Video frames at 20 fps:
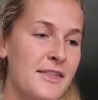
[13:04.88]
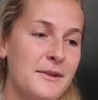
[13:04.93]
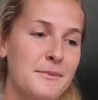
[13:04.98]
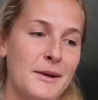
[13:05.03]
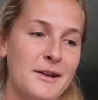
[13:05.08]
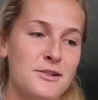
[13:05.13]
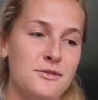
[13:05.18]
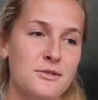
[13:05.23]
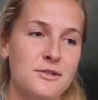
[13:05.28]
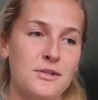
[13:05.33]
I
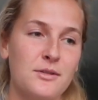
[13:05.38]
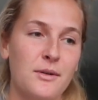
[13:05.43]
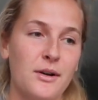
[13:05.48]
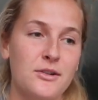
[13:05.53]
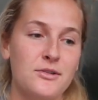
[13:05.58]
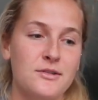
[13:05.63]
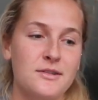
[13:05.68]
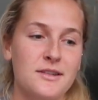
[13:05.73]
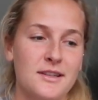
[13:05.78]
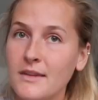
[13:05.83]
think by doing
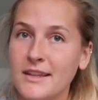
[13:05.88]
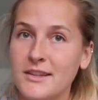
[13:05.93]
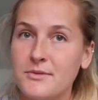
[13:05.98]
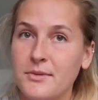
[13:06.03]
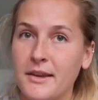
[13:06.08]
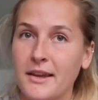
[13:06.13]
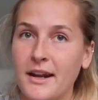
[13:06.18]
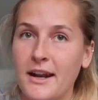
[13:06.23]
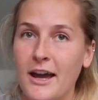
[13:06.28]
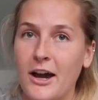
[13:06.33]
200,
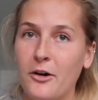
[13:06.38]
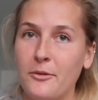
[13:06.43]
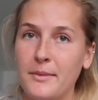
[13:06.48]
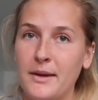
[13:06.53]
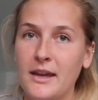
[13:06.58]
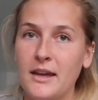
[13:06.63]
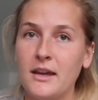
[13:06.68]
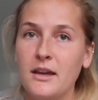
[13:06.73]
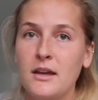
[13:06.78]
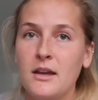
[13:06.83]
that's really gonna help
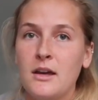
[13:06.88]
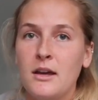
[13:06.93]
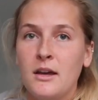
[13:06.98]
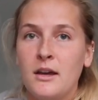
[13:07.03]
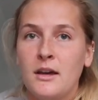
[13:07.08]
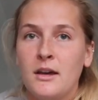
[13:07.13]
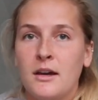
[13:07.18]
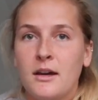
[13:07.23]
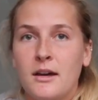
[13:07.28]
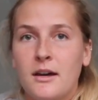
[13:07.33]
me.
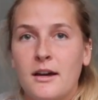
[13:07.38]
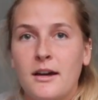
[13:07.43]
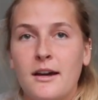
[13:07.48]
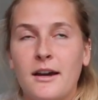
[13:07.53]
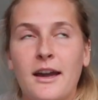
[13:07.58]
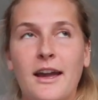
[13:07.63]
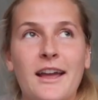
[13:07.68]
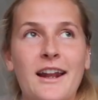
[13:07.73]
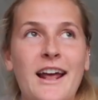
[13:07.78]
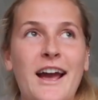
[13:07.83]

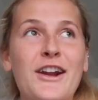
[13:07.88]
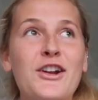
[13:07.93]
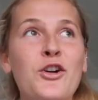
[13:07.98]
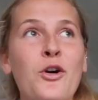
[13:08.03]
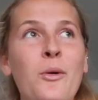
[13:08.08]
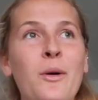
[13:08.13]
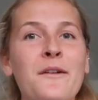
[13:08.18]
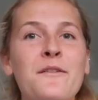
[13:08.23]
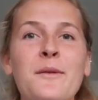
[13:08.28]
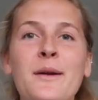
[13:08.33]
And I
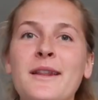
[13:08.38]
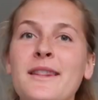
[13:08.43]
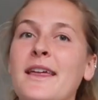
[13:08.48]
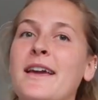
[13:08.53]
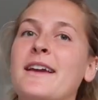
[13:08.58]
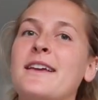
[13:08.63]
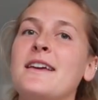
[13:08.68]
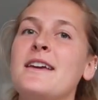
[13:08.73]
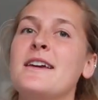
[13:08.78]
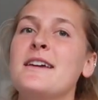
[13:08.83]
know I've been
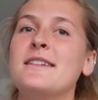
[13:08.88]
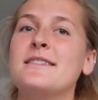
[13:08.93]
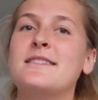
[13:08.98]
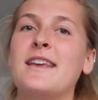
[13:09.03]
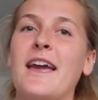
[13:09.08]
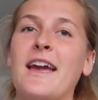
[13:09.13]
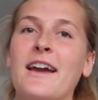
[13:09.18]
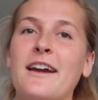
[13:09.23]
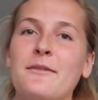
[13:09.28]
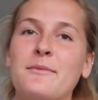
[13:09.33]
like
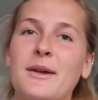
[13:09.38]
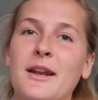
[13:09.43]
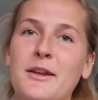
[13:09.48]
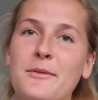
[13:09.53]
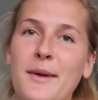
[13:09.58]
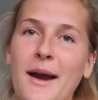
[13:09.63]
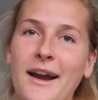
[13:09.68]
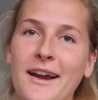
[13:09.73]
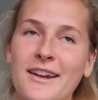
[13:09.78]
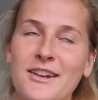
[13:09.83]
saying I'm
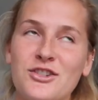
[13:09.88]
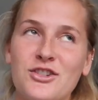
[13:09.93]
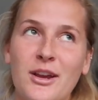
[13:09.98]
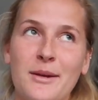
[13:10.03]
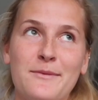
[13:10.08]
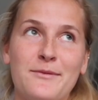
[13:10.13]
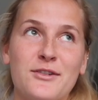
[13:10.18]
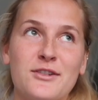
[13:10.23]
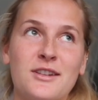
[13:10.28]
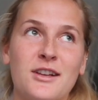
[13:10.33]
getting back into
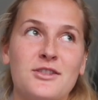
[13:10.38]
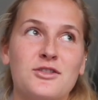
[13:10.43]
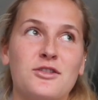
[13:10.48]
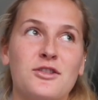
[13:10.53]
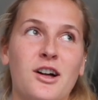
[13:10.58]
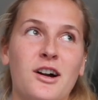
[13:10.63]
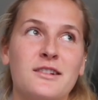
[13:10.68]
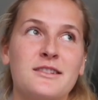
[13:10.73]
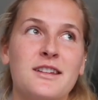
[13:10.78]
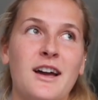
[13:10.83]
shape for such
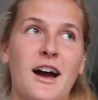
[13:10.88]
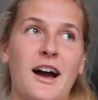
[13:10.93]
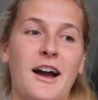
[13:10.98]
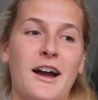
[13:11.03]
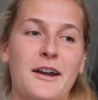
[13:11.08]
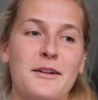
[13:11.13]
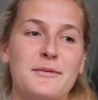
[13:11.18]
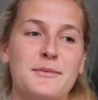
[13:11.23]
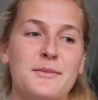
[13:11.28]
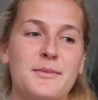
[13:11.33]
a long
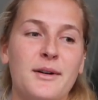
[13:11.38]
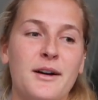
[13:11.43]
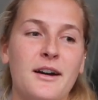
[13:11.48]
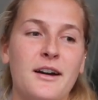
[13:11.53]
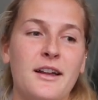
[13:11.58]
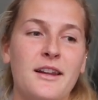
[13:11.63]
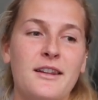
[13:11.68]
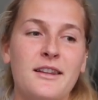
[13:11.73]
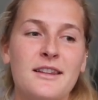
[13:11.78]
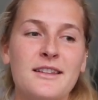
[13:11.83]
time,
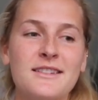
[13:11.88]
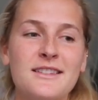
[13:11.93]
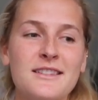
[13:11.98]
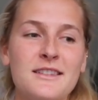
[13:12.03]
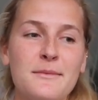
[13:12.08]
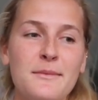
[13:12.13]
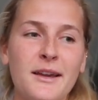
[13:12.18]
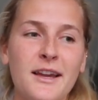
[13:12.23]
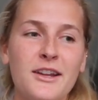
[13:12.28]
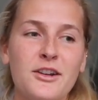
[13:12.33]
but this
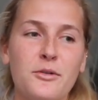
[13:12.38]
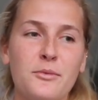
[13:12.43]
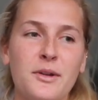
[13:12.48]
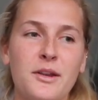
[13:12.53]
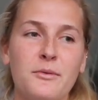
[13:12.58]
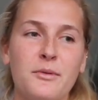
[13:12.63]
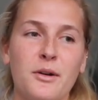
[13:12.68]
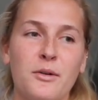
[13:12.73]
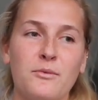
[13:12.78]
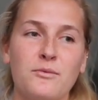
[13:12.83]
is something I don't
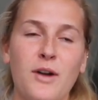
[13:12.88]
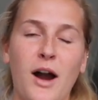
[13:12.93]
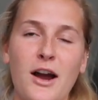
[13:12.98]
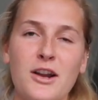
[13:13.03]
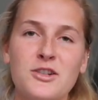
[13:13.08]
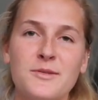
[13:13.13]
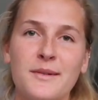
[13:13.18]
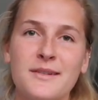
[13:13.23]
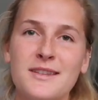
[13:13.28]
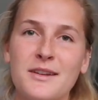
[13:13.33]
really want to
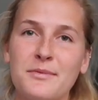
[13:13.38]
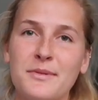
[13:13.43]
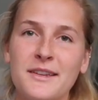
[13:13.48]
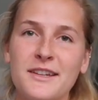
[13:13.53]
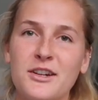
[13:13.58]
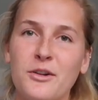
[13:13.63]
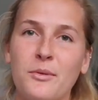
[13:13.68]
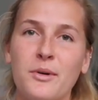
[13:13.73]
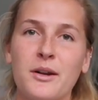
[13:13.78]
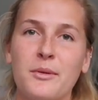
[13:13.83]
rush, because I
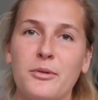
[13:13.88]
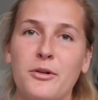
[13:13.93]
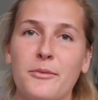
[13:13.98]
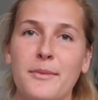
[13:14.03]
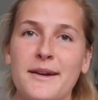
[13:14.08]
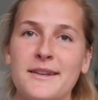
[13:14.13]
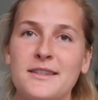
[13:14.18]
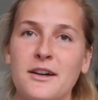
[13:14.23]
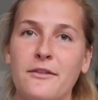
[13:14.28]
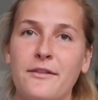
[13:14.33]
really don't want to
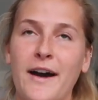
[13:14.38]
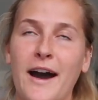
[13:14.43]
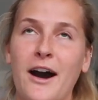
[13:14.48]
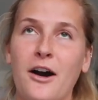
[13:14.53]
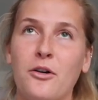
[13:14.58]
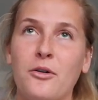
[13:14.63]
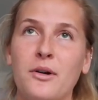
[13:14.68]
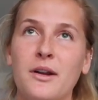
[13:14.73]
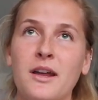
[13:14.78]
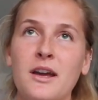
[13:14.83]
burn myself
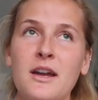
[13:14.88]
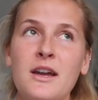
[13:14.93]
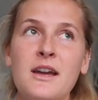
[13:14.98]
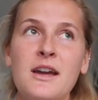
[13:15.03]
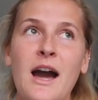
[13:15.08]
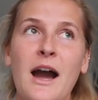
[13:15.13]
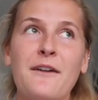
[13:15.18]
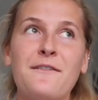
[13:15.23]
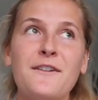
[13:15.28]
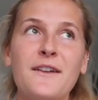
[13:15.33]
out.
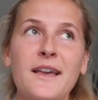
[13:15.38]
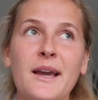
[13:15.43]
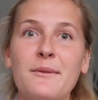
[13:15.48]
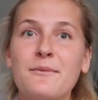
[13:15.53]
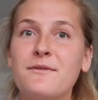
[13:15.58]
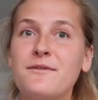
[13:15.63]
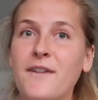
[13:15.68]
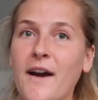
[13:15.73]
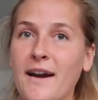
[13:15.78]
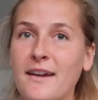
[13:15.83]
I feel like
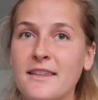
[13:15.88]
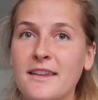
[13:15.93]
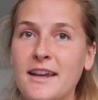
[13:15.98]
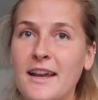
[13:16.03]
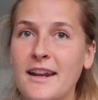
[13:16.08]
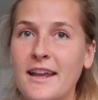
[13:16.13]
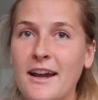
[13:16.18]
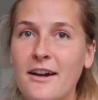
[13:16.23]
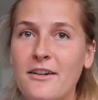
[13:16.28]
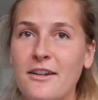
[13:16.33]
I'm finally
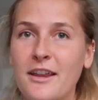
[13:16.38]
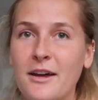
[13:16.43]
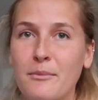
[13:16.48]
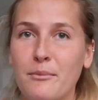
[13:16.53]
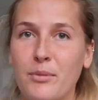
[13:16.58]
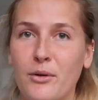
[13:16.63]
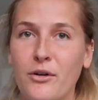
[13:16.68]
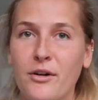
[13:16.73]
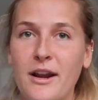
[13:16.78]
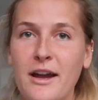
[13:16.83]
getting out of
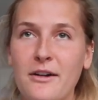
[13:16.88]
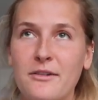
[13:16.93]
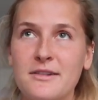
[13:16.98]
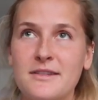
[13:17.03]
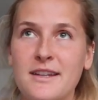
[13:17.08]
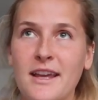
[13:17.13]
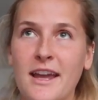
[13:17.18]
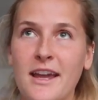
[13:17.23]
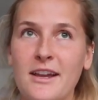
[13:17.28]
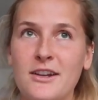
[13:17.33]
that burnout
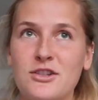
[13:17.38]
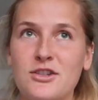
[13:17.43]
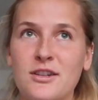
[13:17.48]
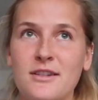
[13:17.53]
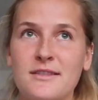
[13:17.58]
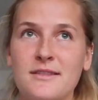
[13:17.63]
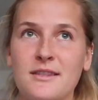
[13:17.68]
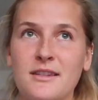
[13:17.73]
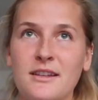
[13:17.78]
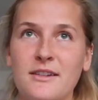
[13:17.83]
stage
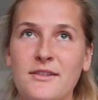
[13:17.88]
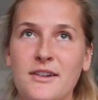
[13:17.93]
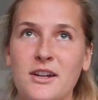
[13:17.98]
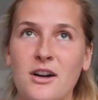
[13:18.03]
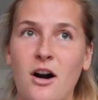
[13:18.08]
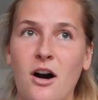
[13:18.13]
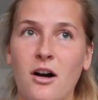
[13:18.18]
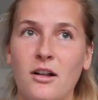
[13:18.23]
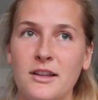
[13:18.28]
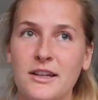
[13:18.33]
since leaving
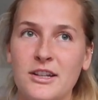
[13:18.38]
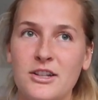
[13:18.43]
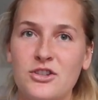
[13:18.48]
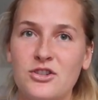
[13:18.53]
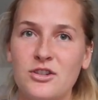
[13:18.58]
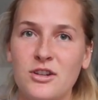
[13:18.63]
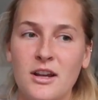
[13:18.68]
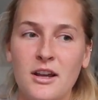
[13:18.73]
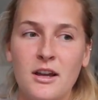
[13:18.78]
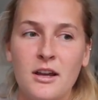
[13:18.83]

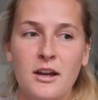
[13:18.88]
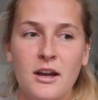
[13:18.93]
college.